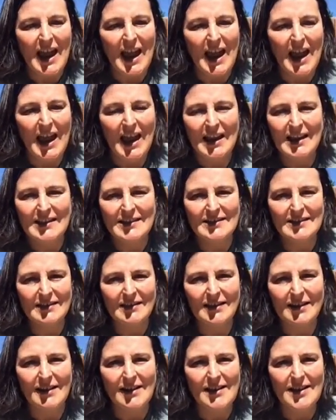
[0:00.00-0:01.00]
And
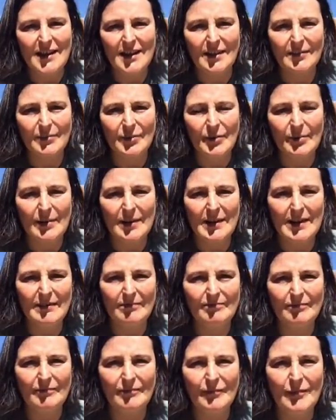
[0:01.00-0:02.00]
I think probably
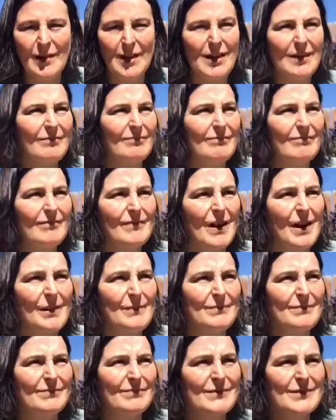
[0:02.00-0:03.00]
when
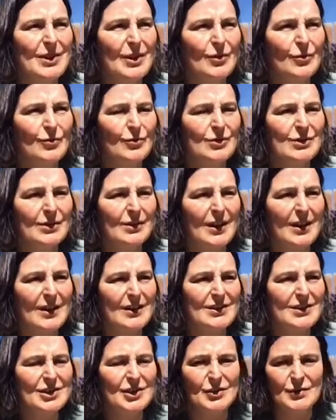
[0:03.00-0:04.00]
I'm told
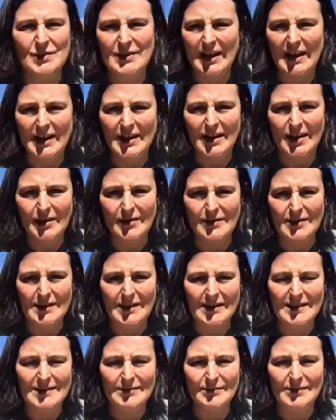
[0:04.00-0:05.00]
to take
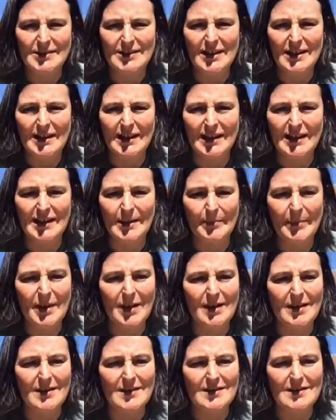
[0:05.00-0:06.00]
notice, well certainly in the
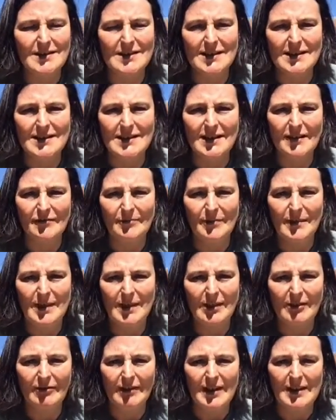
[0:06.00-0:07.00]
past, it's given
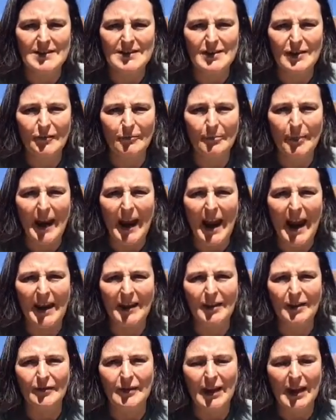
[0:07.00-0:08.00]
me a great sort of
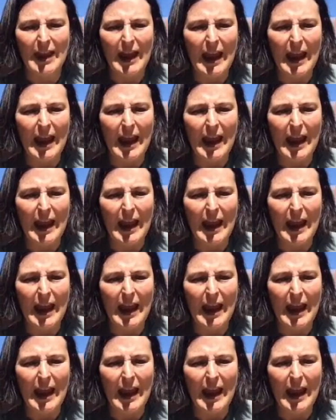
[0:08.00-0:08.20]
pang of,